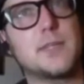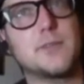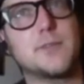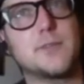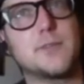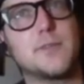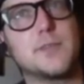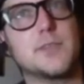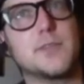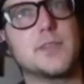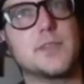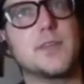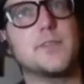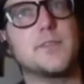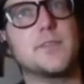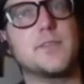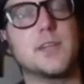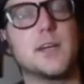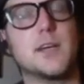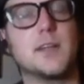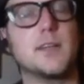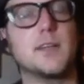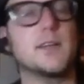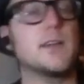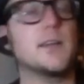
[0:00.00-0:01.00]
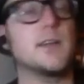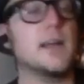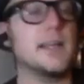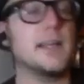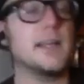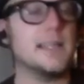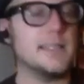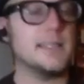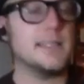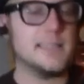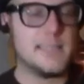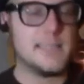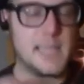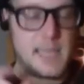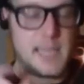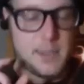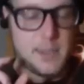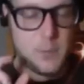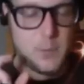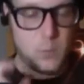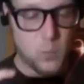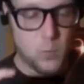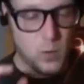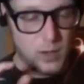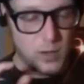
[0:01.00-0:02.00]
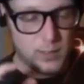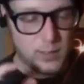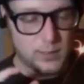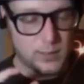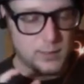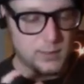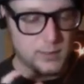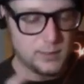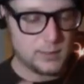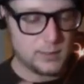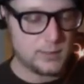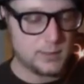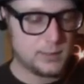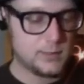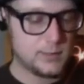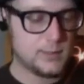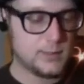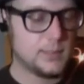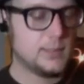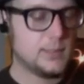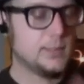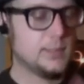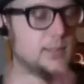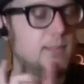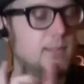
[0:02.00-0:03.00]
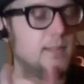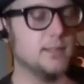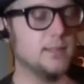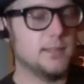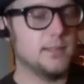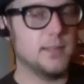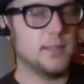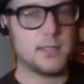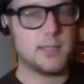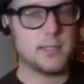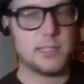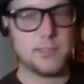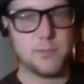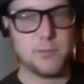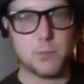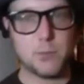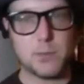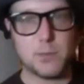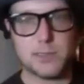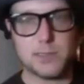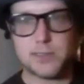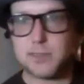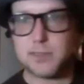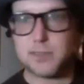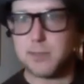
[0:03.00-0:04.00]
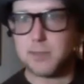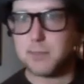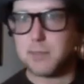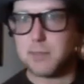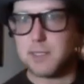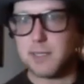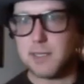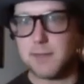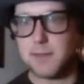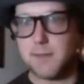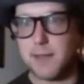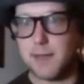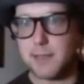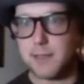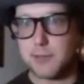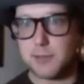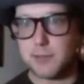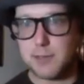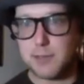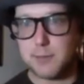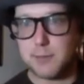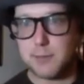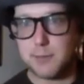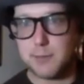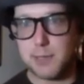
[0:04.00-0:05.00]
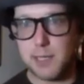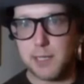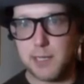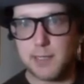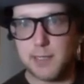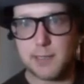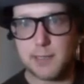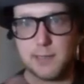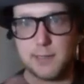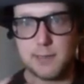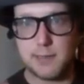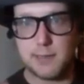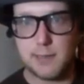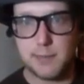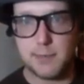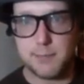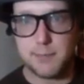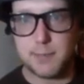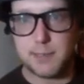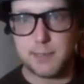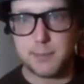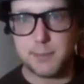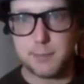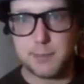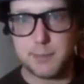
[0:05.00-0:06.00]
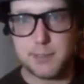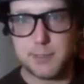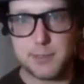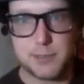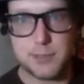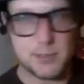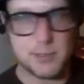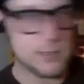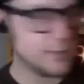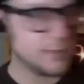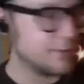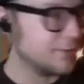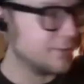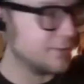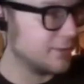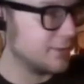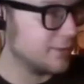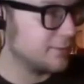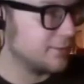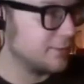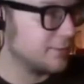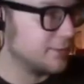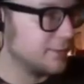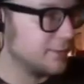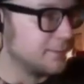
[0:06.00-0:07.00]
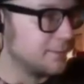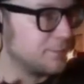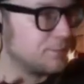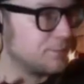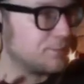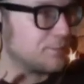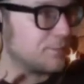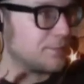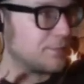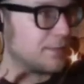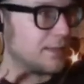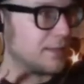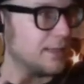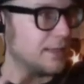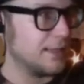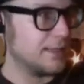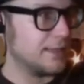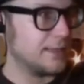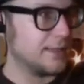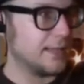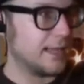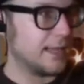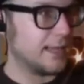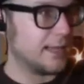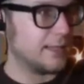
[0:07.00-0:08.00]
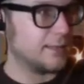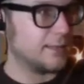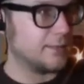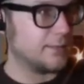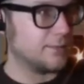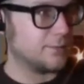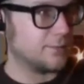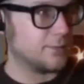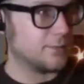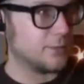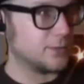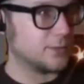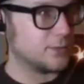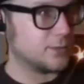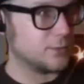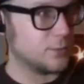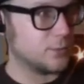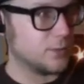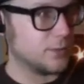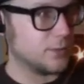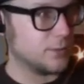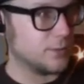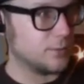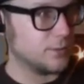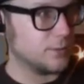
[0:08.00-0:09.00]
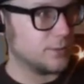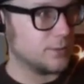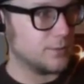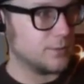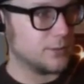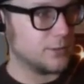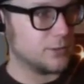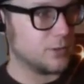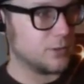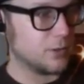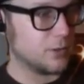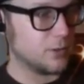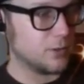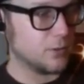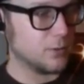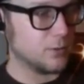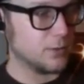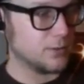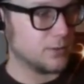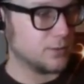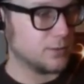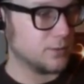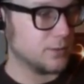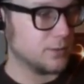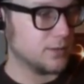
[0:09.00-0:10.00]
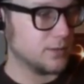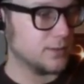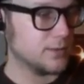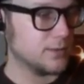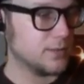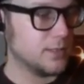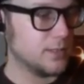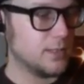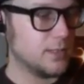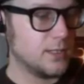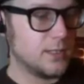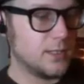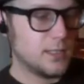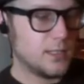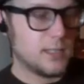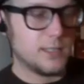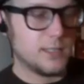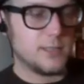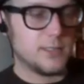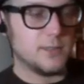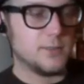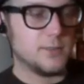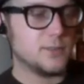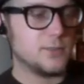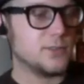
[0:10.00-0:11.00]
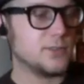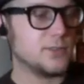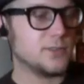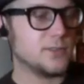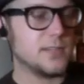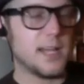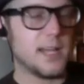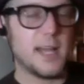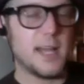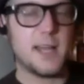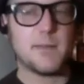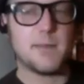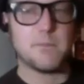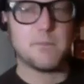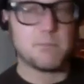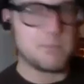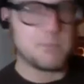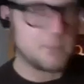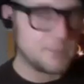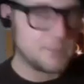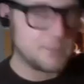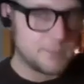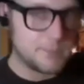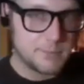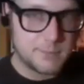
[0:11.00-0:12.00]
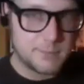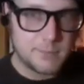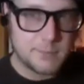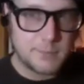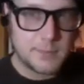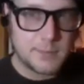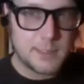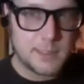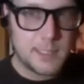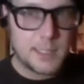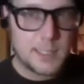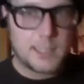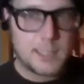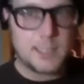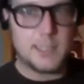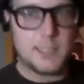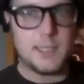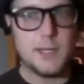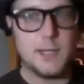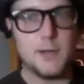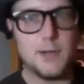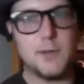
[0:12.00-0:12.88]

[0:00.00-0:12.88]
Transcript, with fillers: interviews I've done, I can take one nugget of wisdom that I've actually applied, that I've been appreciative of. And that first one with Mitch Horowitz was, use your name. You know,